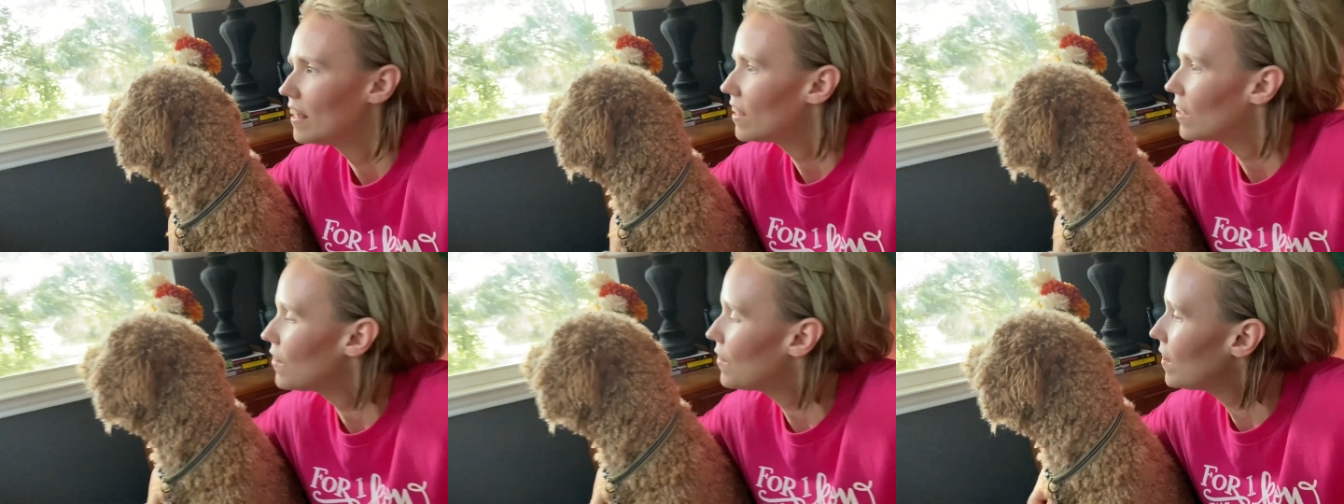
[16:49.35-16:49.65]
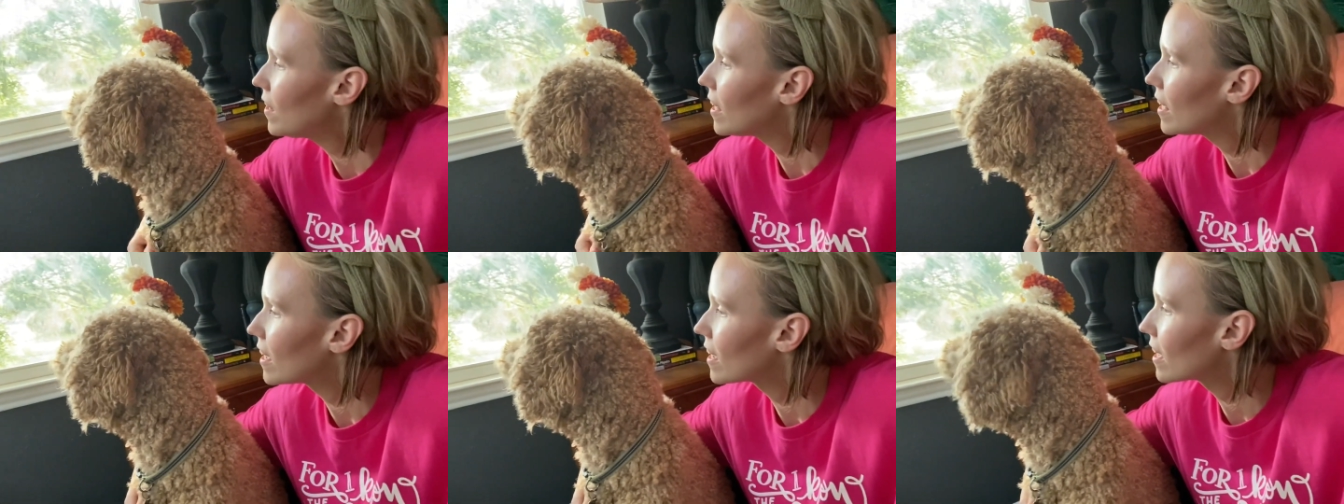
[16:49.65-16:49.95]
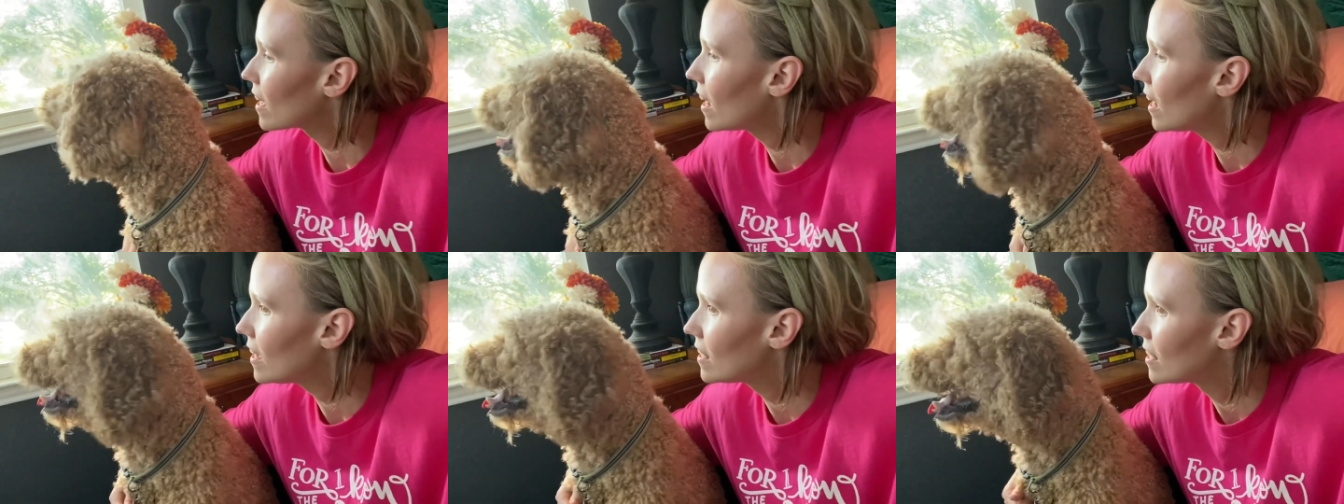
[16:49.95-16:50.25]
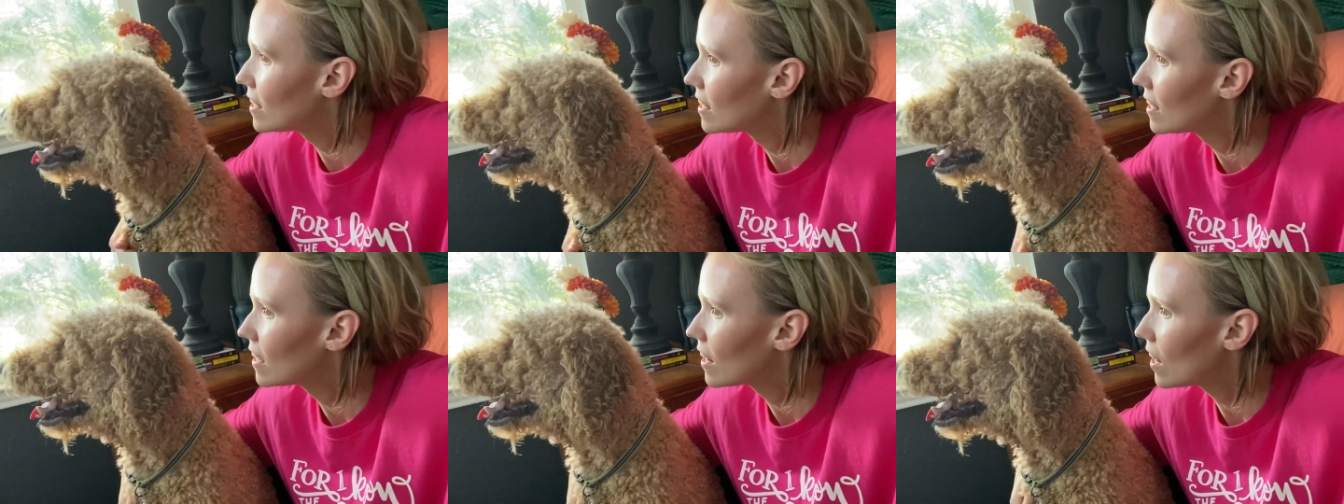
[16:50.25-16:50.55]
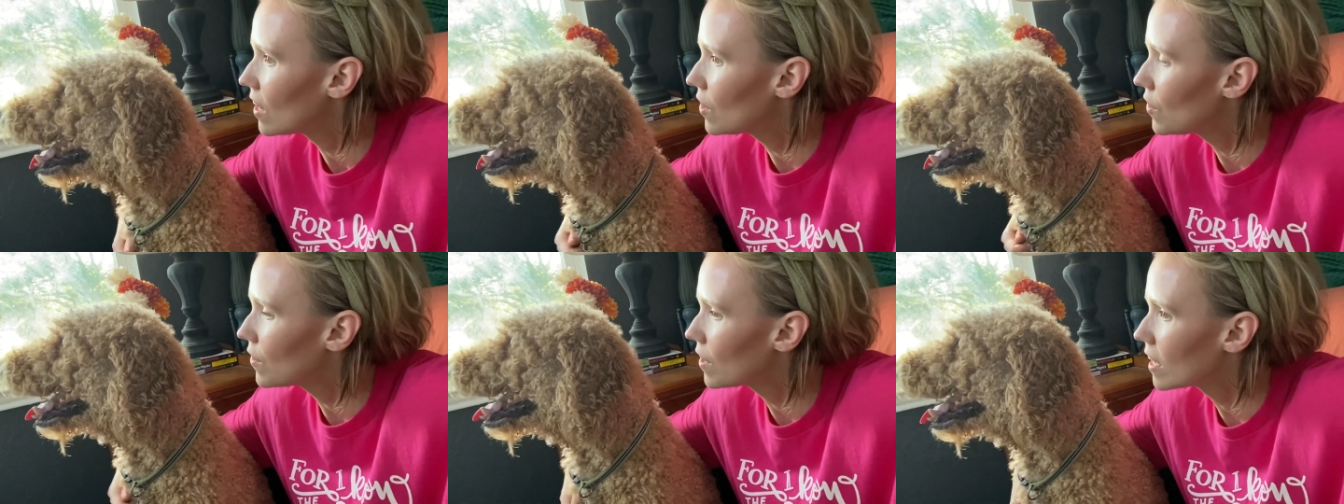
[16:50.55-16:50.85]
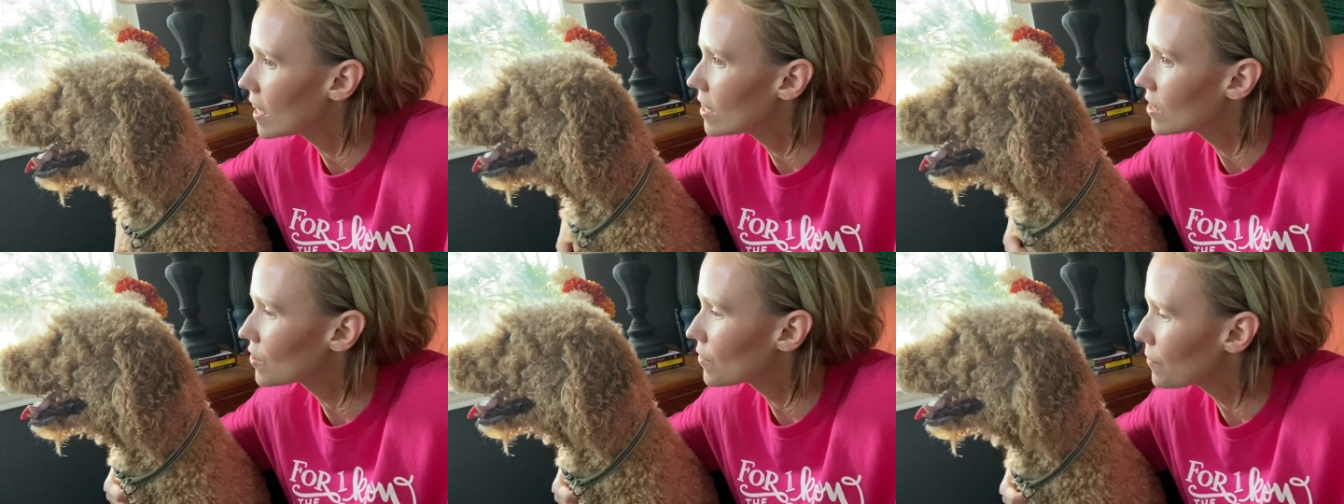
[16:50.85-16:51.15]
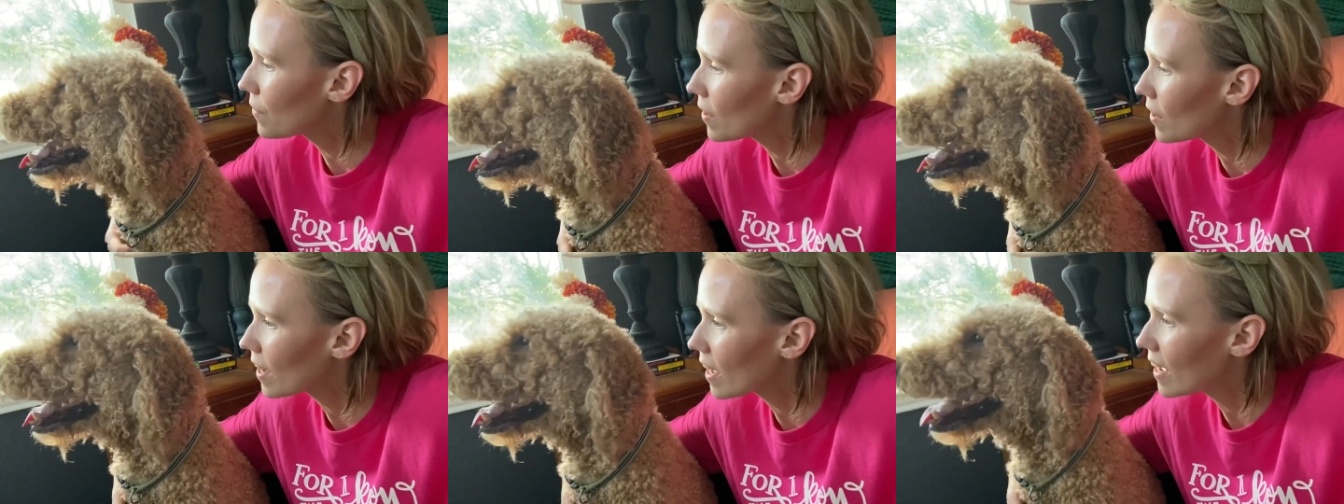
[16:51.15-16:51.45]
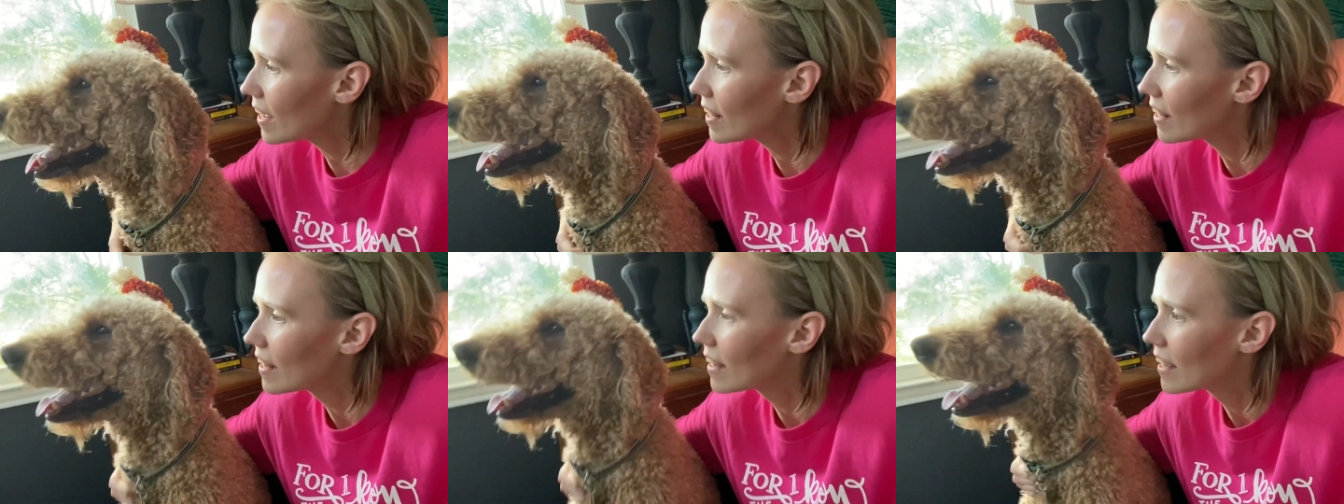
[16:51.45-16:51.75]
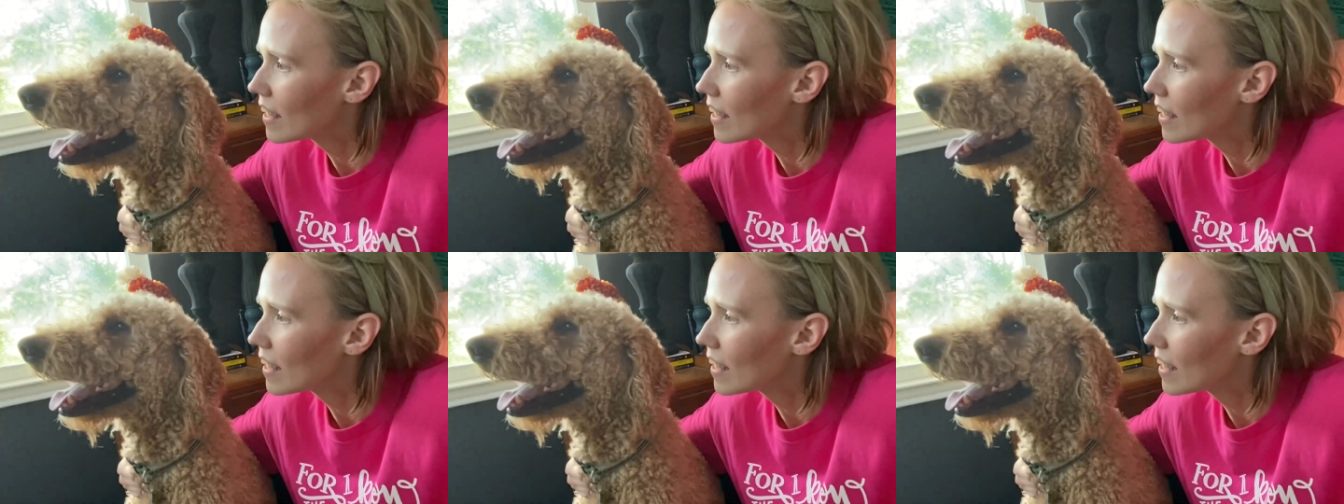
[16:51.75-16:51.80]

You need to get cut. Are you going to get your fur cut?